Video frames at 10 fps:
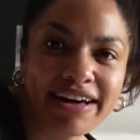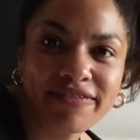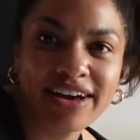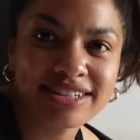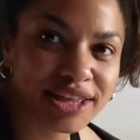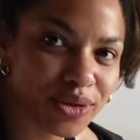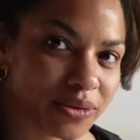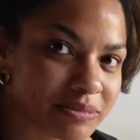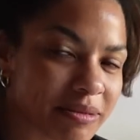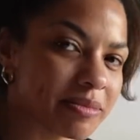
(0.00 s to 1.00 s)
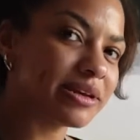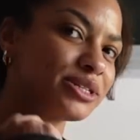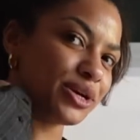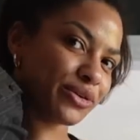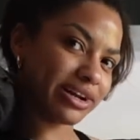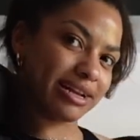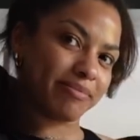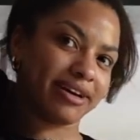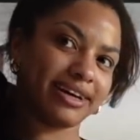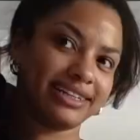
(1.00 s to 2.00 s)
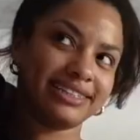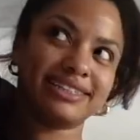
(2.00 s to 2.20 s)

At first I thought it was maybe a bit too green, but